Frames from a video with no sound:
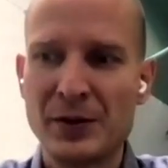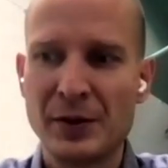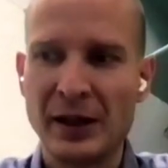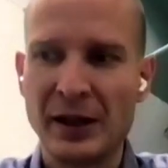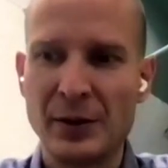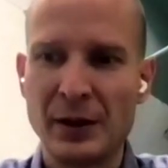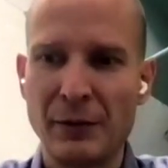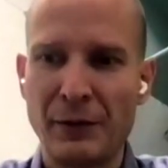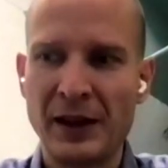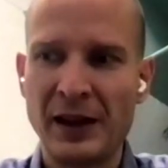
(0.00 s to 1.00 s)
so that you
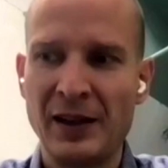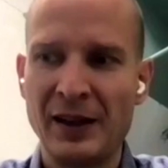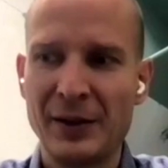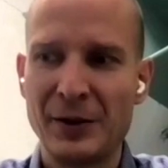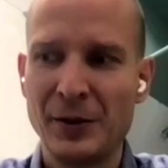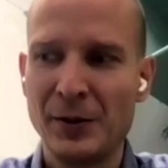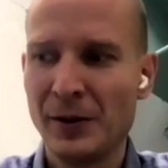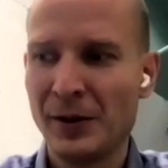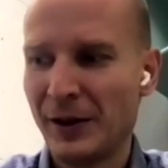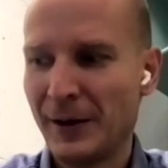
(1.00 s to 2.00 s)
can feel that
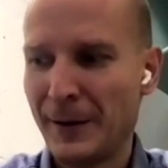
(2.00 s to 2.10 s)
you,